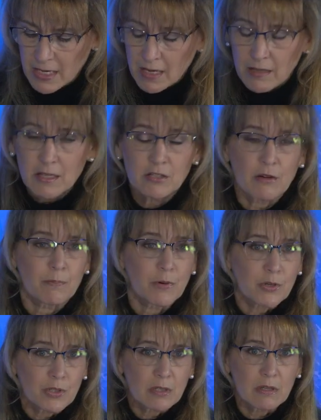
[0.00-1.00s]
These are
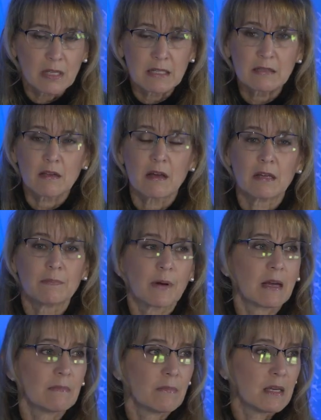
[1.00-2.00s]
personally signed
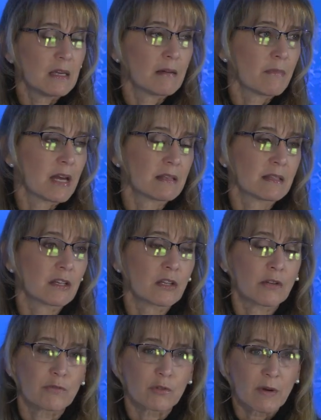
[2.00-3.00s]
by me and my
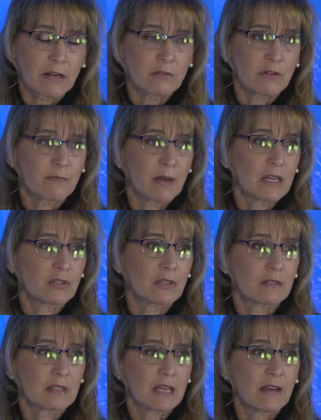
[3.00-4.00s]
executive director of
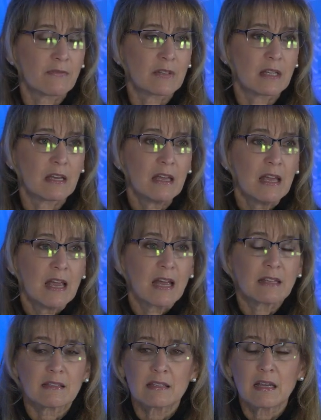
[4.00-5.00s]
patient safety
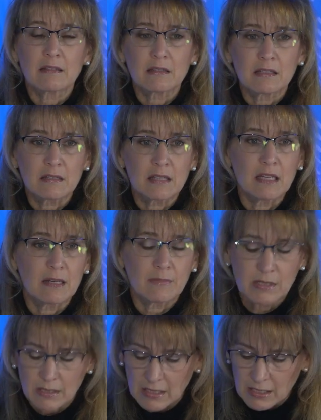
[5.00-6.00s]
and sent to
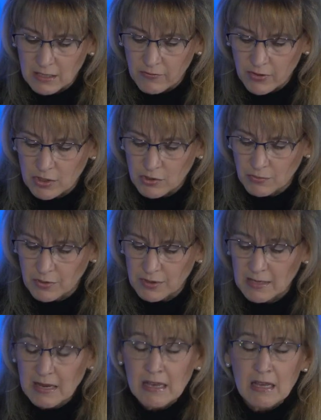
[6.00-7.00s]
teams and
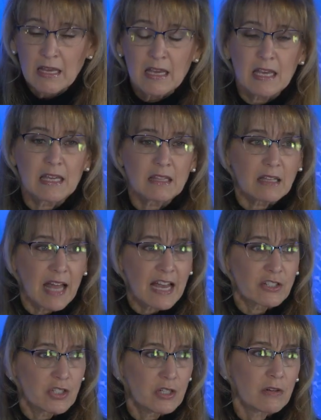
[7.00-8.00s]
individuals. In the
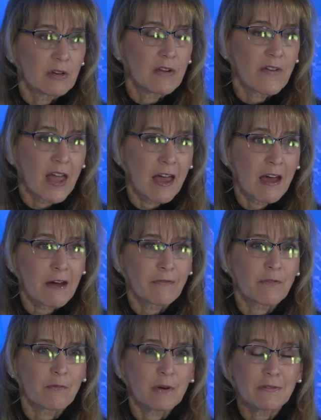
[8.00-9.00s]
last year and a
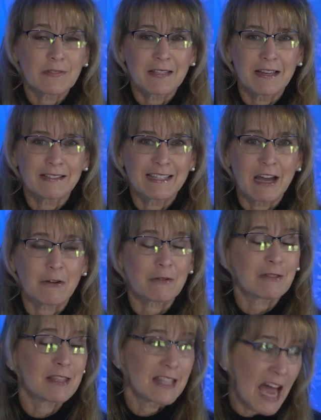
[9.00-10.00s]
half, we've sent
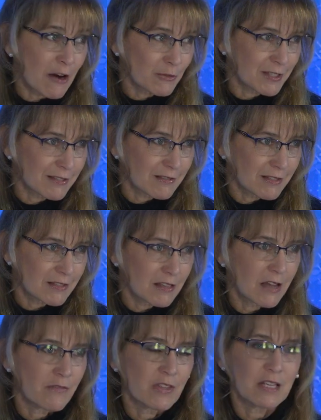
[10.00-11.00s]
out thousands
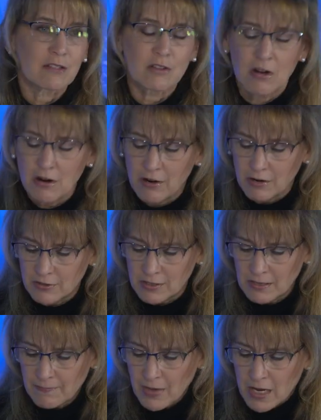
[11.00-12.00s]
of these
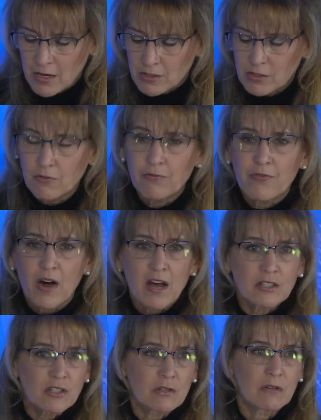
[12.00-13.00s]
cards. So
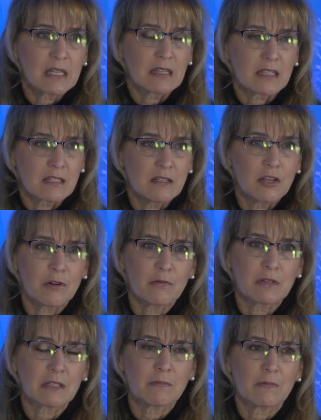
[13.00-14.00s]
fostering this
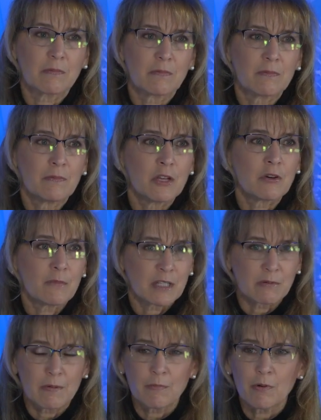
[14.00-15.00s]

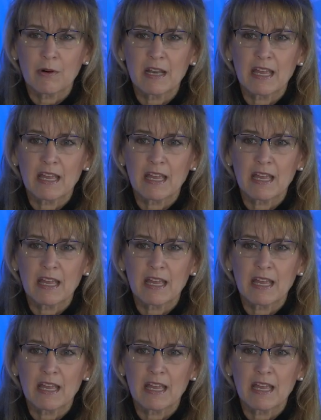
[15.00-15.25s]
near-miss reporting